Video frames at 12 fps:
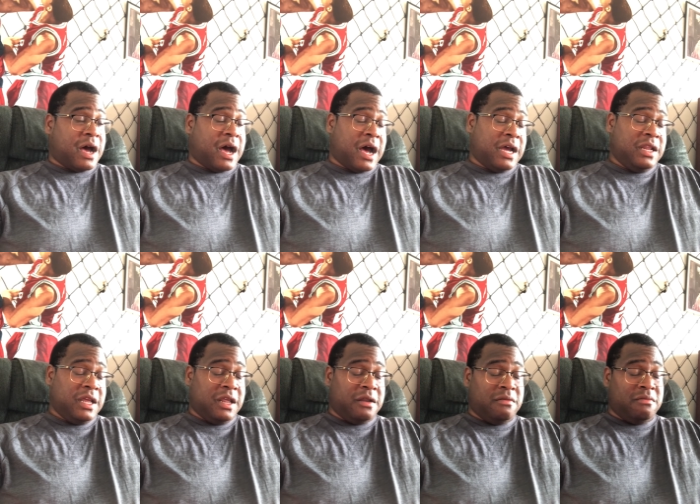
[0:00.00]
I
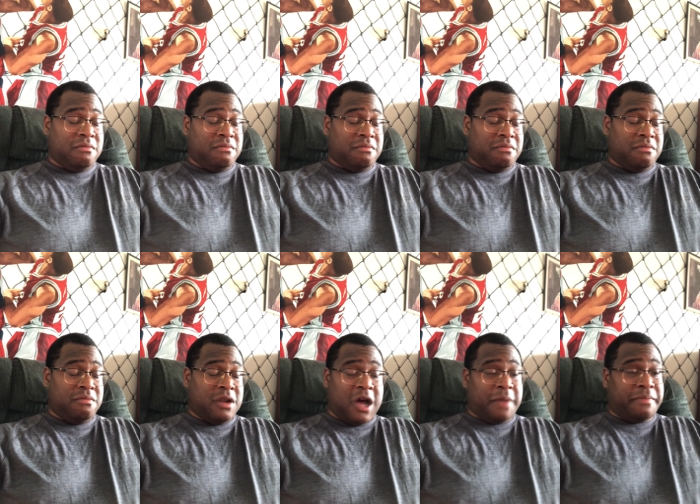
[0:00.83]
did it
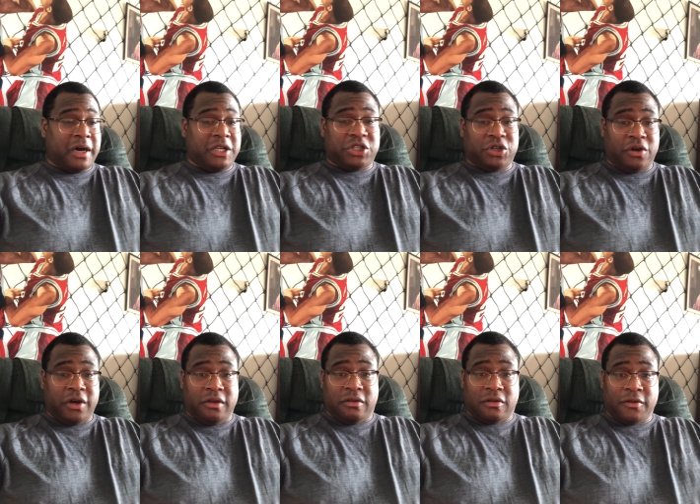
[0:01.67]
not by
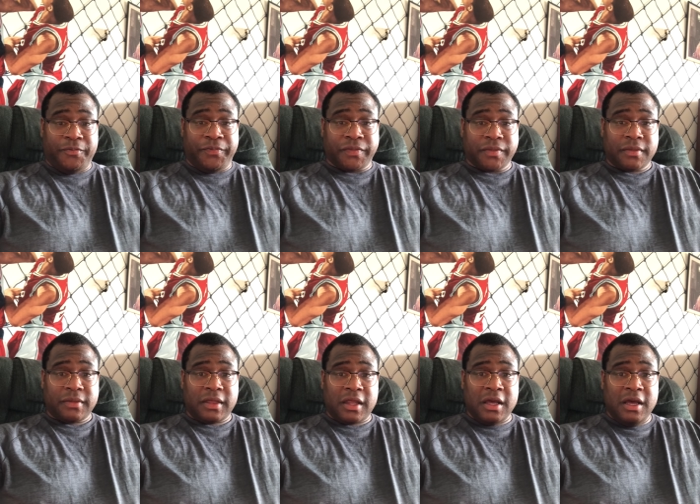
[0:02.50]
choice.
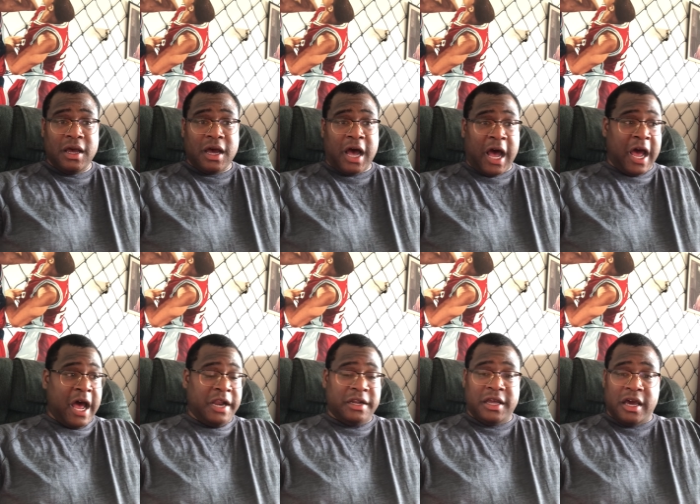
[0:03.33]
I
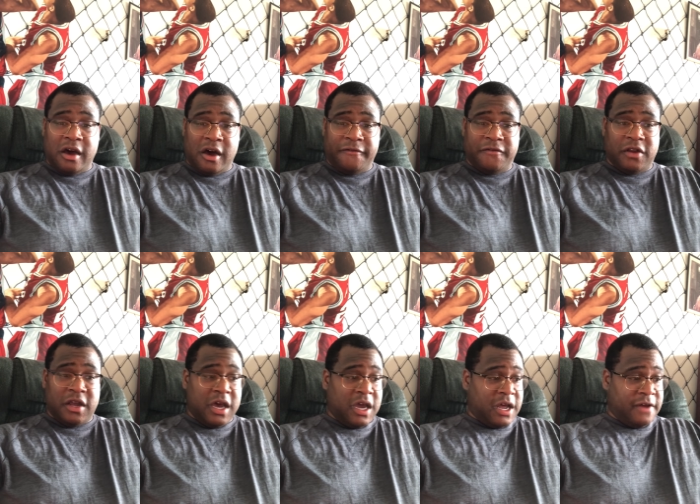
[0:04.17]
had a day off
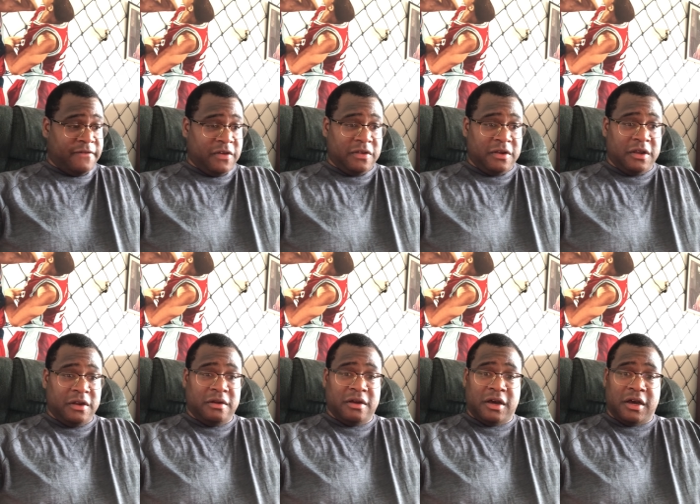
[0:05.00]
today and I
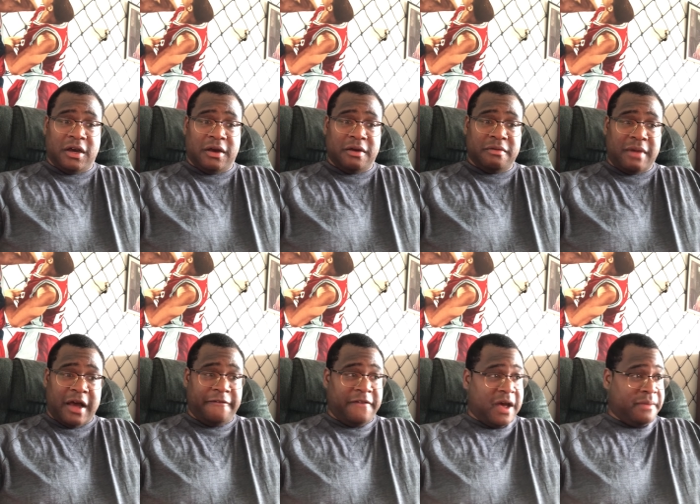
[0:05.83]
visited uh,
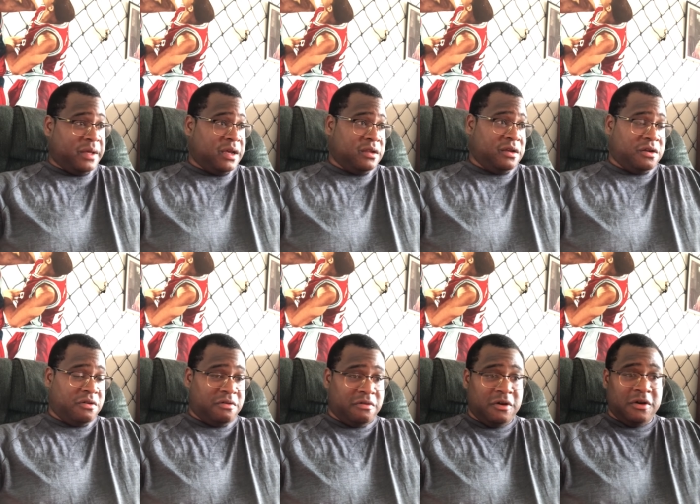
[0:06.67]
my family, and you
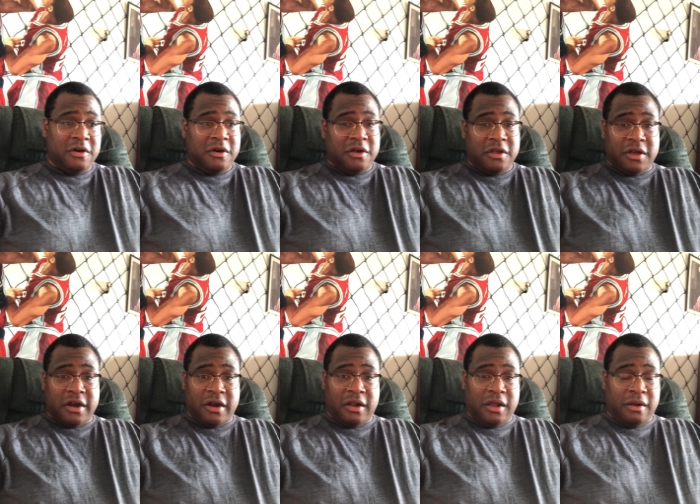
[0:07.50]
know,
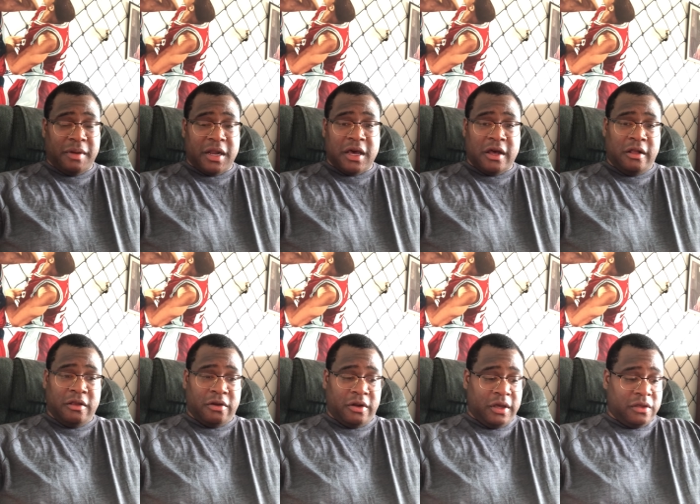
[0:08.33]
they're a little bit
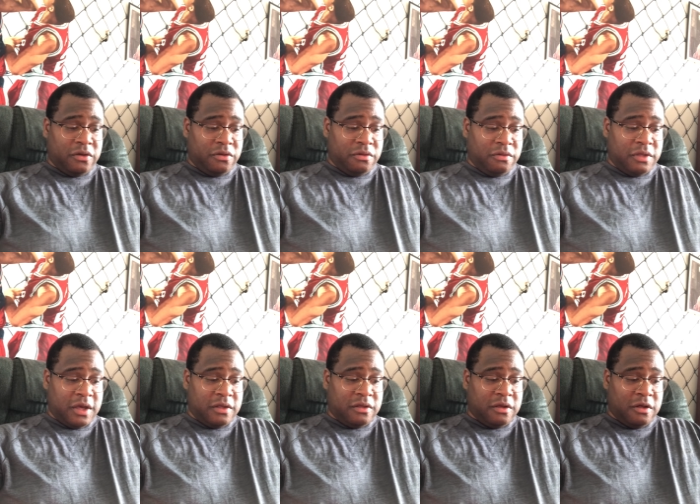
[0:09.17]
elderly, so
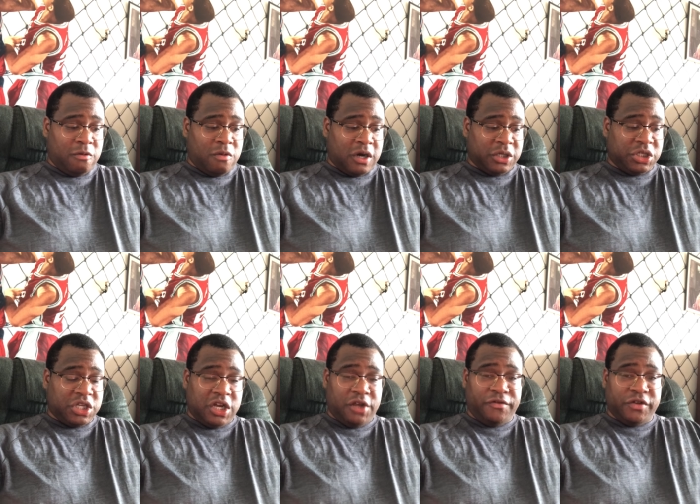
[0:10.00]
they still watch
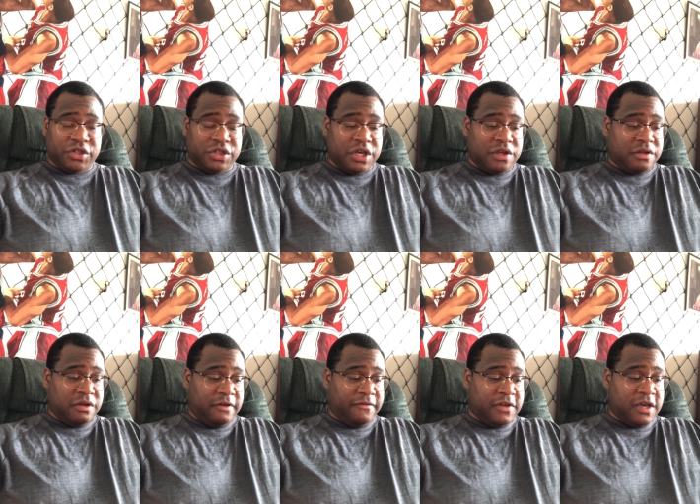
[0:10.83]
television. They
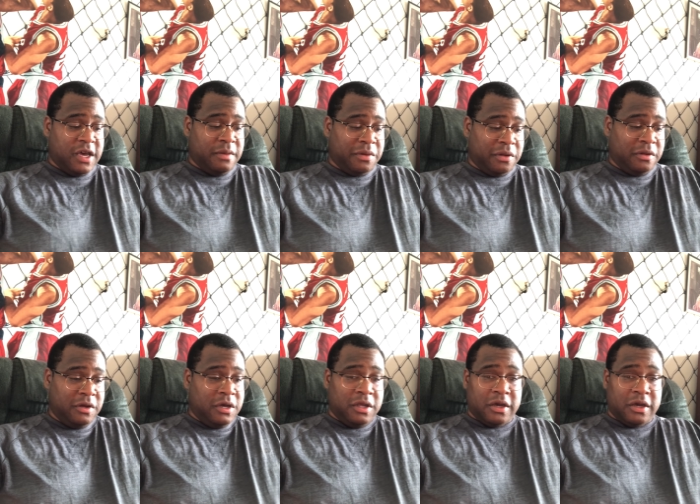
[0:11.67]
still have cable.